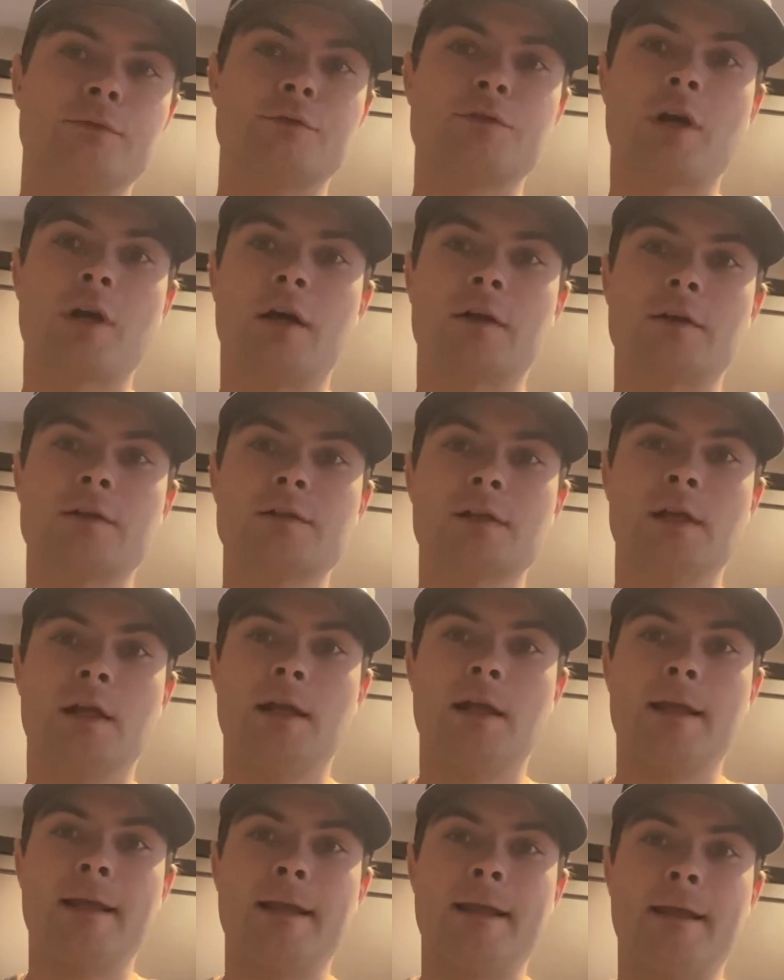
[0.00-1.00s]
chunks
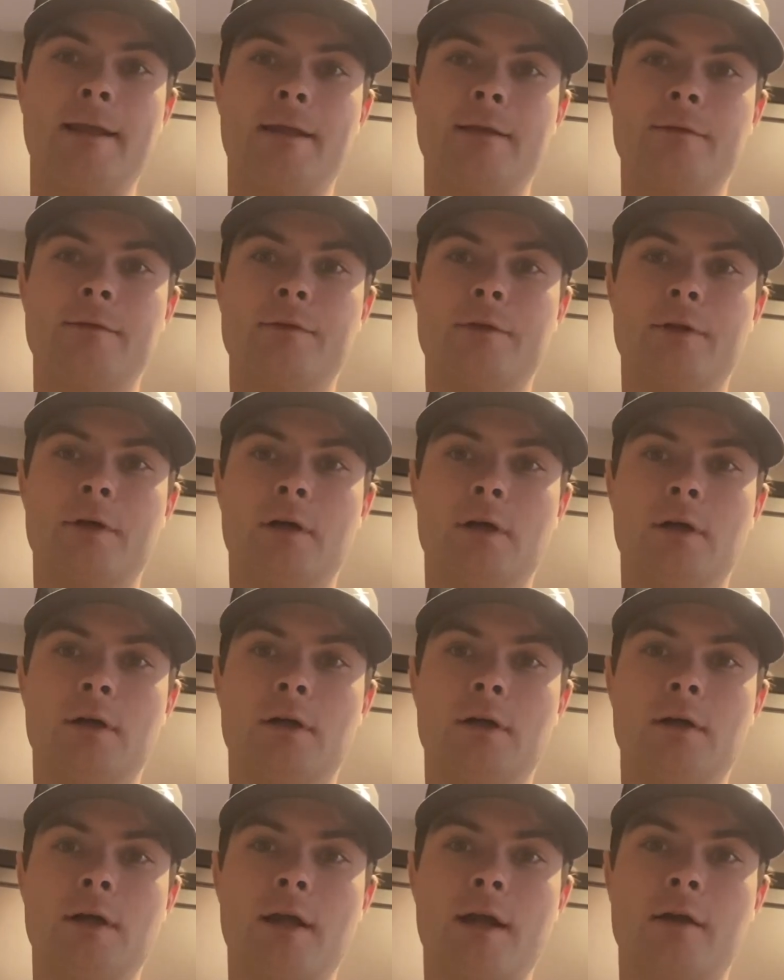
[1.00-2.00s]
in
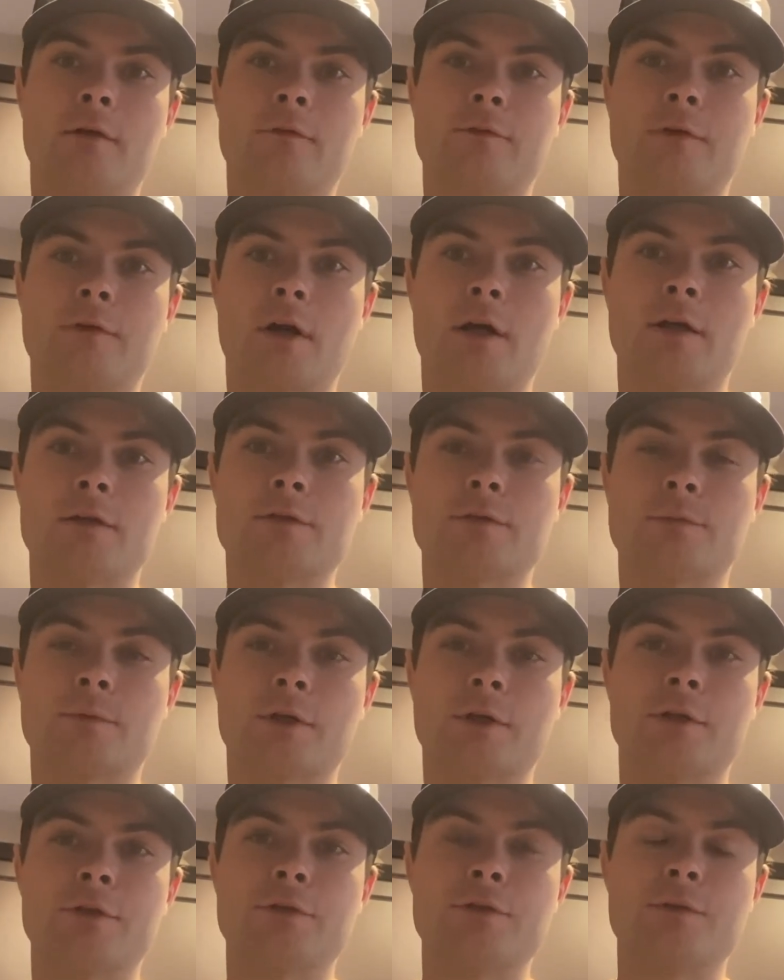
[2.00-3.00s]
the air fryer. So we're
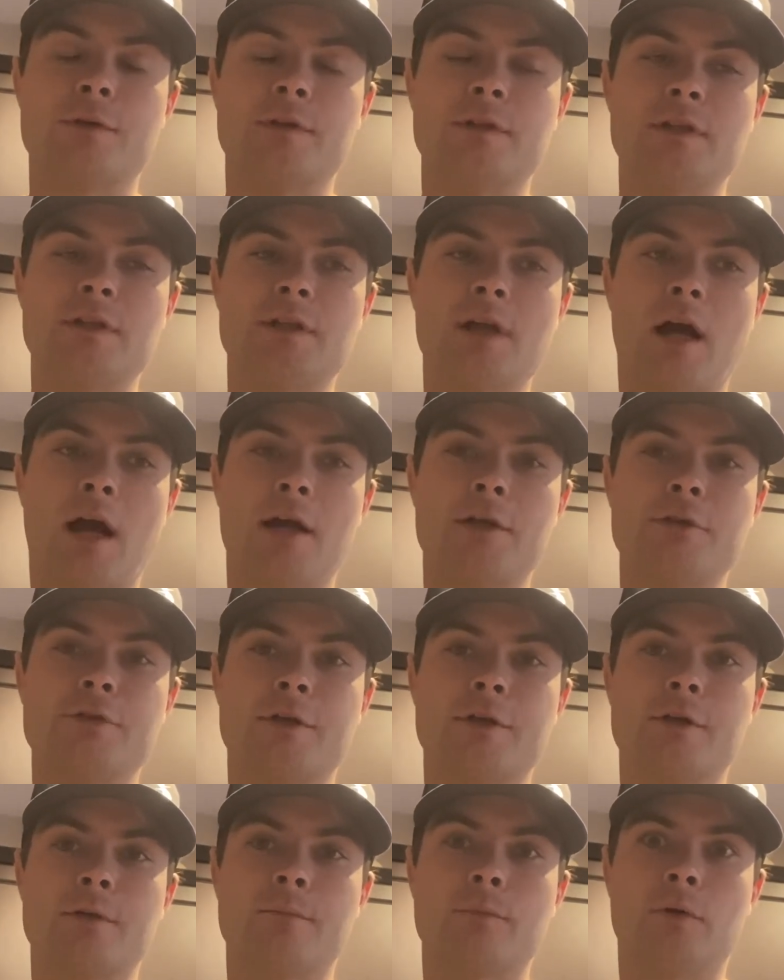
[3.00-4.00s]
gonna do the
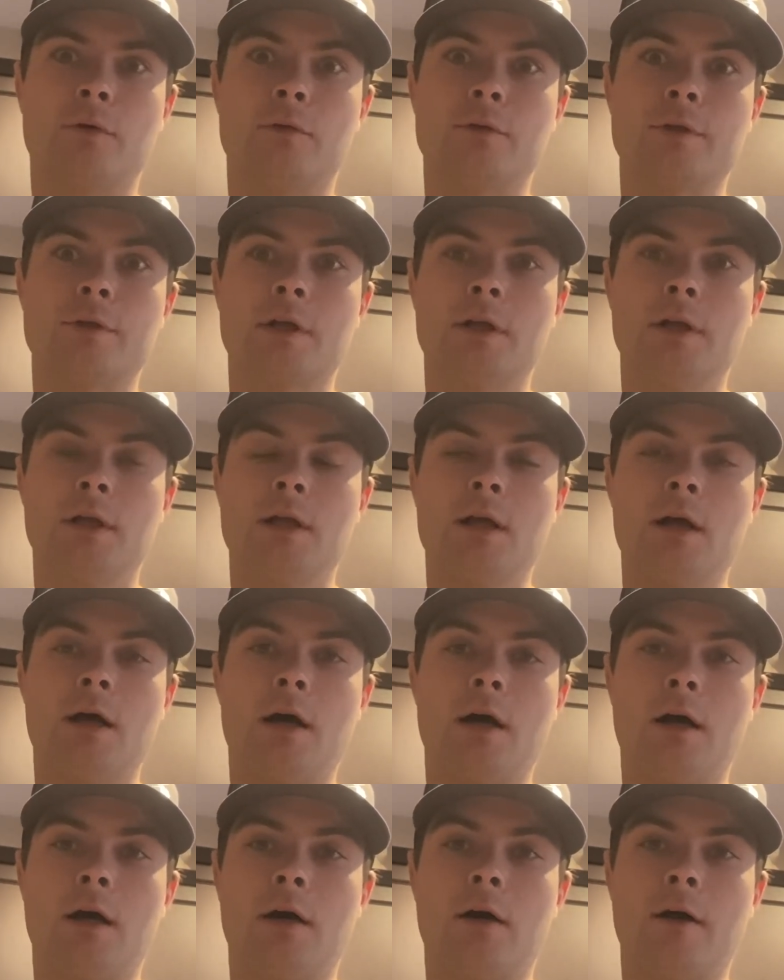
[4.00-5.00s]
dehydrator mode
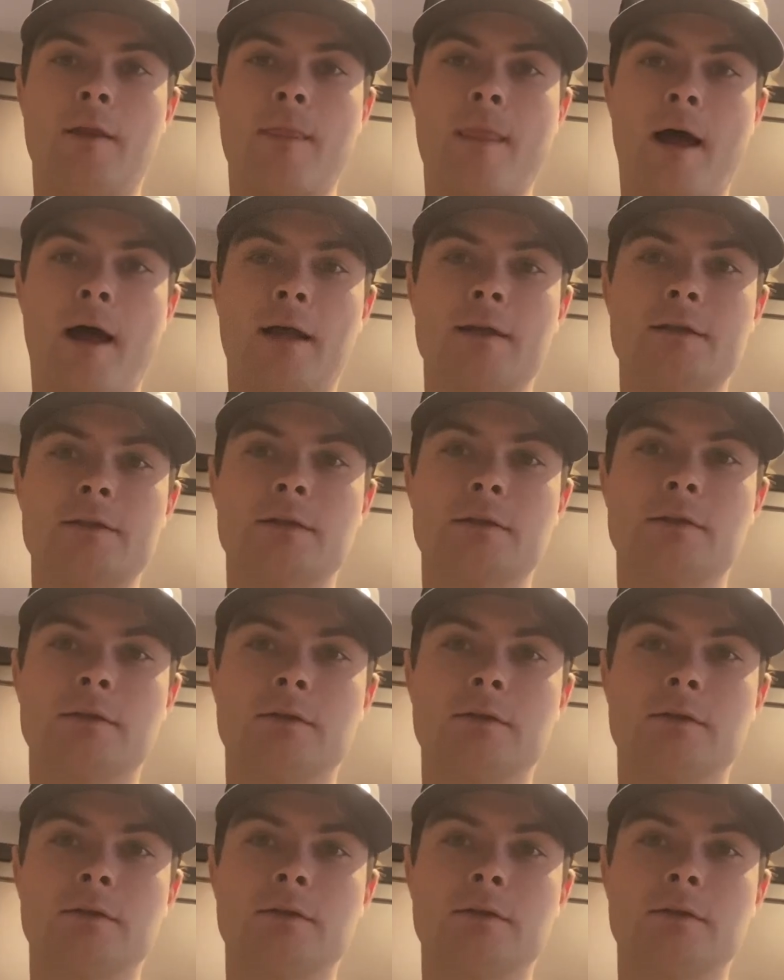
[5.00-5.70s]
on that.